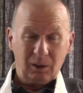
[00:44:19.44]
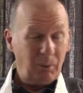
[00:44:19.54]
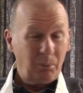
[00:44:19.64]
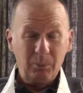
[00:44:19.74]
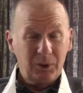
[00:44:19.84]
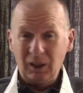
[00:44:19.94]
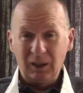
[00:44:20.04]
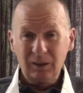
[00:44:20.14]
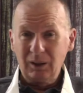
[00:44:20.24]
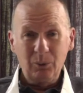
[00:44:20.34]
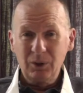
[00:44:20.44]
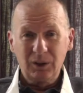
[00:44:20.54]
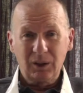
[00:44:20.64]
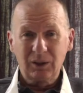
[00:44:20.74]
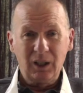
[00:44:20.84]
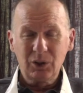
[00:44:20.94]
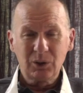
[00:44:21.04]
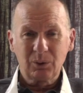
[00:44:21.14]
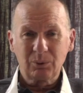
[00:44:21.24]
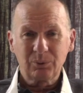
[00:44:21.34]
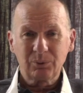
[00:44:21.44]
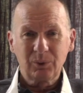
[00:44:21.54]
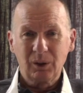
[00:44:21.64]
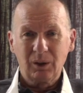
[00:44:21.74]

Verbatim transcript: I remember me taking down the dictation of